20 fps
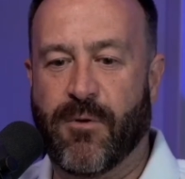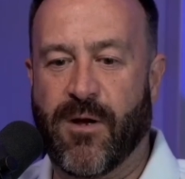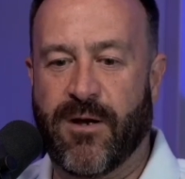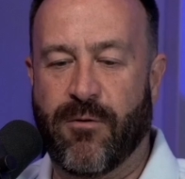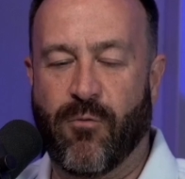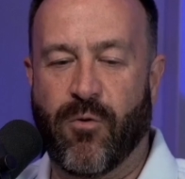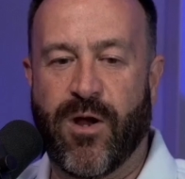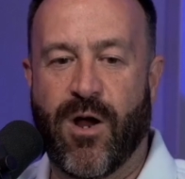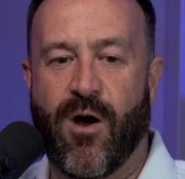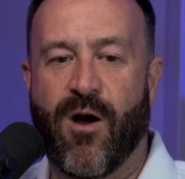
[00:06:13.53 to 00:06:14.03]

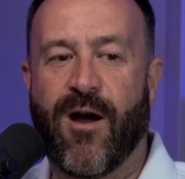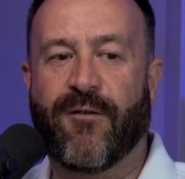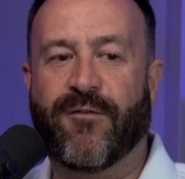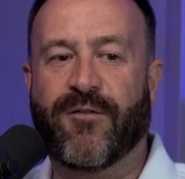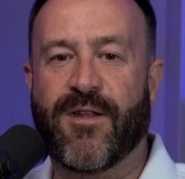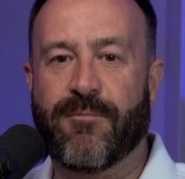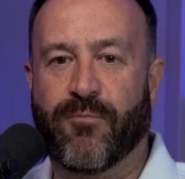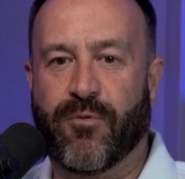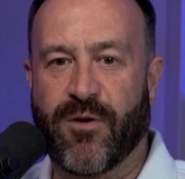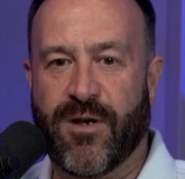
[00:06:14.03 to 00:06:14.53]
but we
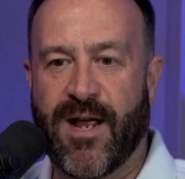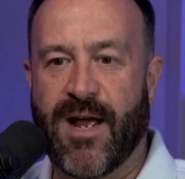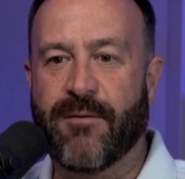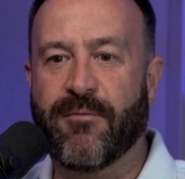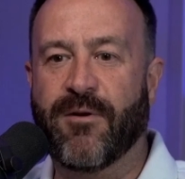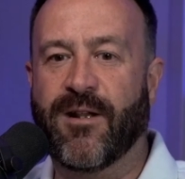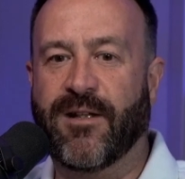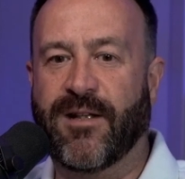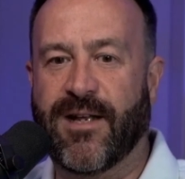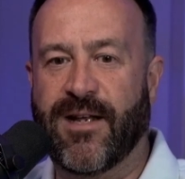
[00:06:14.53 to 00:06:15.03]
often
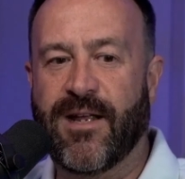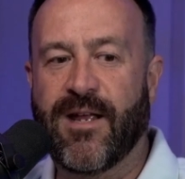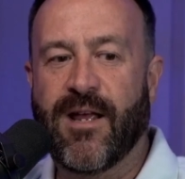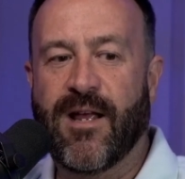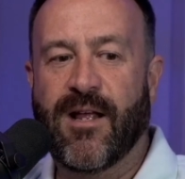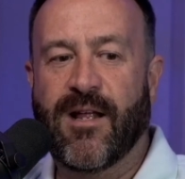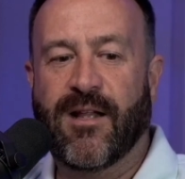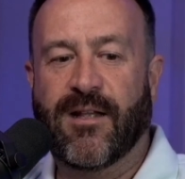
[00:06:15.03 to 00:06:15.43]
predominantly